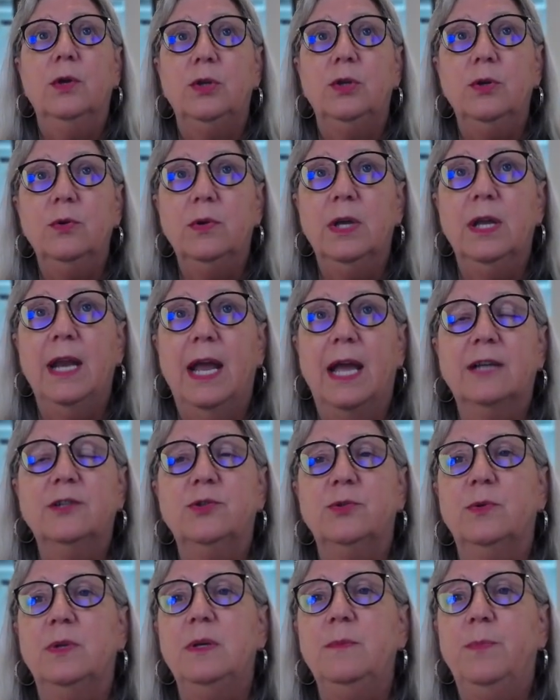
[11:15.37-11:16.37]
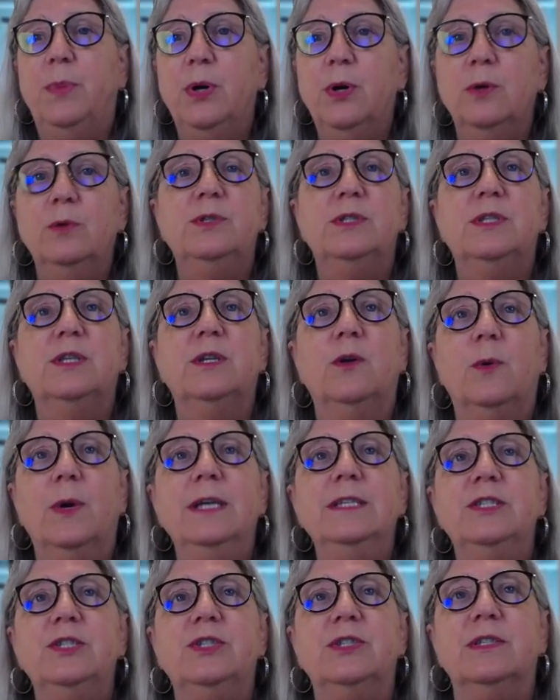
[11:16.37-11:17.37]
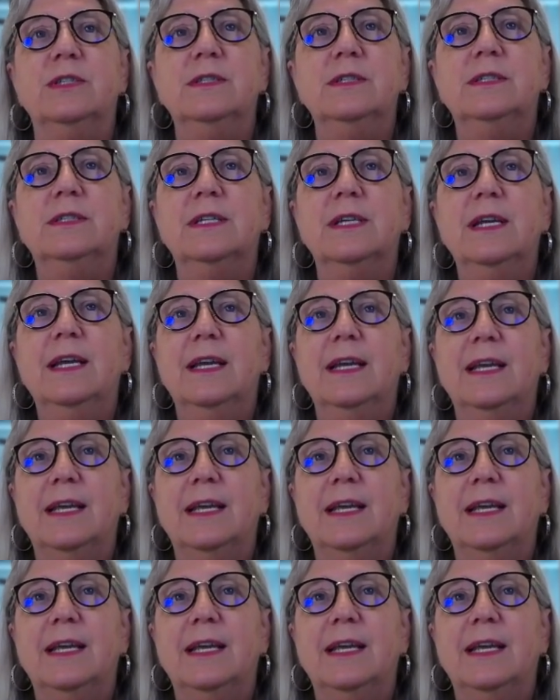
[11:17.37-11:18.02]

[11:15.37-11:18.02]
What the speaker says: you can actually pose the questions